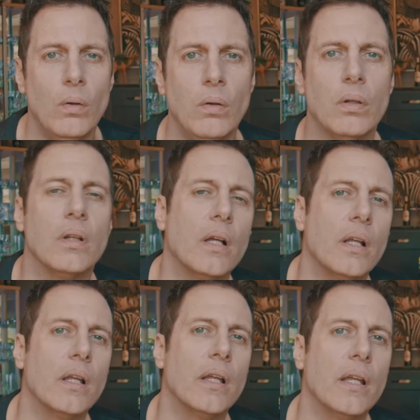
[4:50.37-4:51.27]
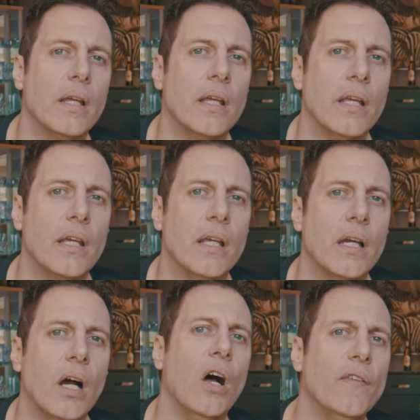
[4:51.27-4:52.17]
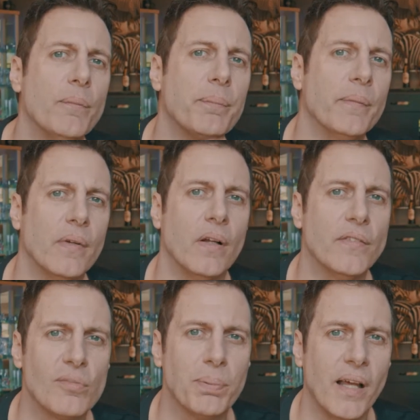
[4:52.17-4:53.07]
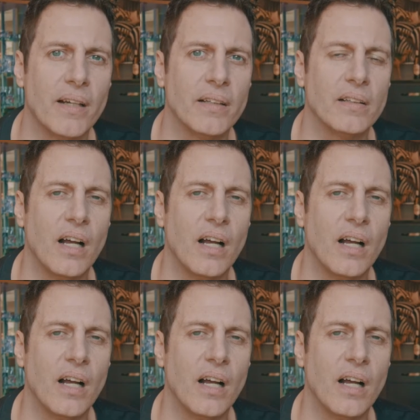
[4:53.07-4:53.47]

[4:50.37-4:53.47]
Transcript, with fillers: on, on this planet,